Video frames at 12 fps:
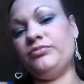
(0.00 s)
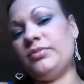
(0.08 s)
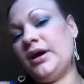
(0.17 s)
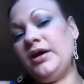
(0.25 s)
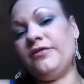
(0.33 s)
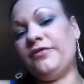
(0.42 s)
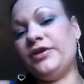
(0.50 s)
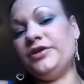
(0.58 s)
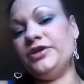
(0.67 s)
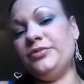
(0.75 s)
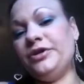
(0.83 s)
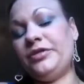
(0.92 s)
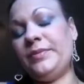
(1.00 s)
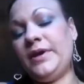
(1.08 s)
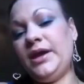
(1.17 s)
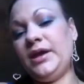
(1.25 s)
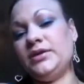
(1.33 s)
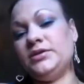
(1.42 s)
had a friend go with
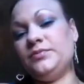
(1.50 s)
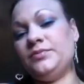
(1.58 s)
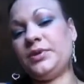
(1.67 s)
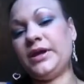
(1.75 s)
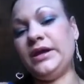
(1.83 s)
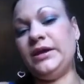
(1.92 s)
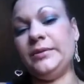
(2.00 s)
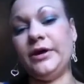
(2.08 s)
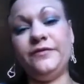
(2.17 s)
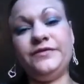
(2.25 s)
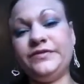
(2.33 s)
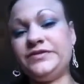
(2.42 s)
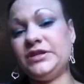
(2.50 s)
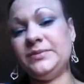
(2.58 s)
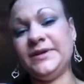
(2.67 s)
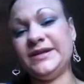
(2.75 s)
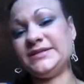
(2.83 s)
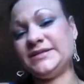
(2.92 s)
me and play about
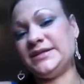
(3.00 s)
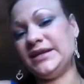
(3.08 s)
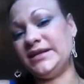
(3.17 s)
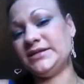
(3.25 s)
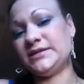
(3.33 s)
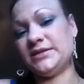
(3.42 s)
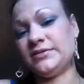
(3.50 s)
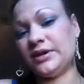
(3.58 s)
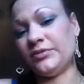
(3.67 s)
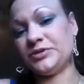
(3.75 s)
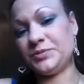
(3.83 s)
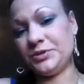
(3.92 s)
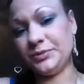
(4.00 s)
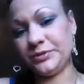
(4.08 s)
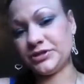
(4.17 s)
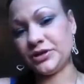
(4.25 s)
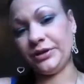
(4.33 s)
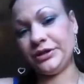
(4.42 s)
15 minutes of tennis, and that was pretty
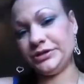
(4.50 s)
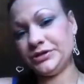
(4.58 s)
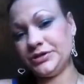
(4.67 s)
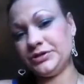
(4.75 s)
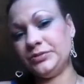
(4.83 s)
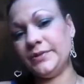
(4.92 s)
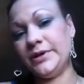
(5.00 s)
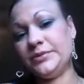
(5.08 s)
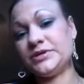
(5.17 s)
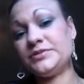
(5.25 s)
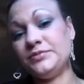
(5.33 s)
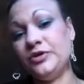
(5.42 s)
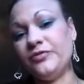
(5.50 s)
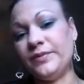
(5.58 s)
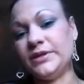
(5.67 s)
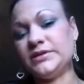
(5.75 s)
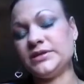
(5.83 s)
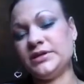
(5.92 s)
much all I could do. But it was
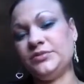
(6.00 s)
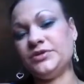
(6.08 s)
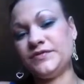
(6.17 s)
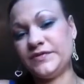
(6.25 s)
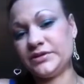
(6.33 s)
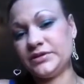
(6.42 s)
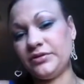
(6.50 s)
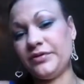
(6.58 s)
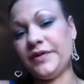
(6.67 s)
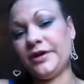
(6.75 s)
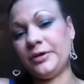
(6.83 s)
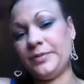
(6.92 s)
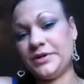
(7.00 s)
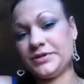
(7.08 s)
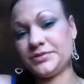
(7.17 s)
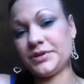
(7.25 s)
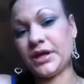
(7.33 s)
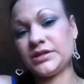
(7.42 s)
movement and it was physical therapy,
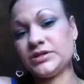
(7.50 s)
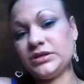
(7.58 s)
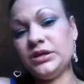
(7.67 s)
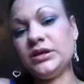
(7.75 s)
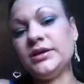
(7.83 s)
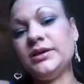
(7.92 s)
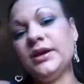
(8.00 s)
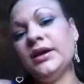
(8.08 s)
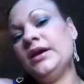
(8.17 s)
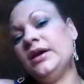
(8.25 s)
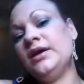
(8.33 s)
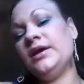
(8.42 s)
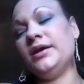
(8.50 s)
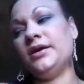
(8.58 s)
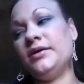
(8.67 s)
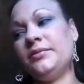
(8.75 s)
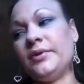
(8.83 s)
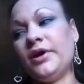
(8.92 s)
so that's good.
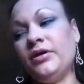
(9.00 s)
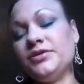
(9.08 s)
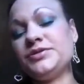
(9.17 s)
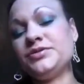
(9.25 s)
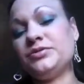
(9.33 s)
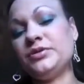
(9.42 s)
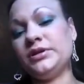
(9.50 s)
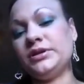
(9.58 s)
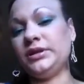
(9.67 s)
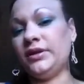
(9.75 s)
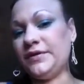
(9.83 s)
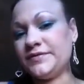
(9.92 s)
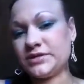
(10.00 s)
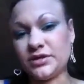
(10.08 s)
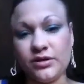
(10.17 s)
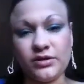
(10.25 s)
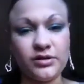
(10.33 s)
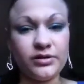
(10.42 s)
I also love
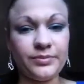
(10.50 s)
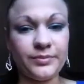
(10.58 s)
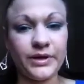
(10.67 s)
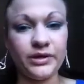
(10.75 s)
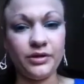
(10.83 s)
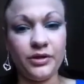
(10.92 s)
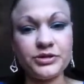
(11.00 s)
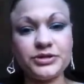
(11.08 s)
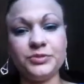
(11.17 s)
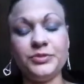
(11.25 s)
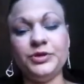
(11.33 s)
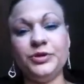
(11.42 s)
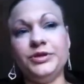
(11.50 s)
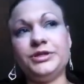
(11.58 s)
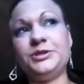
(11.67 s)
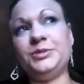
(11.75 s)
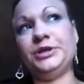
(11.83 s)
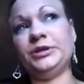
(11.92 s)
soccer. My long-term goal
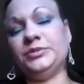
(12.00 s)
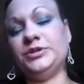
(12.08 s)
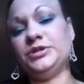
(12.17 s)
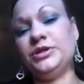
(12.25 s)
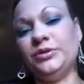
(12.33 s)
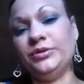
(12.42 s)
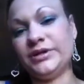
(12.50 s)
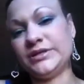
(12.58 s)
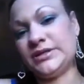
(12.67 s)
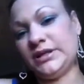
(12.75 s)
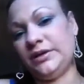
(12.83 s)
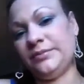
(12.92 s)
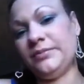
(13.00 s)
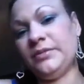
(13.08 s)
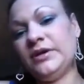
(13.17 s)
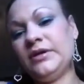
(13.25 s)
is to be able to go on a team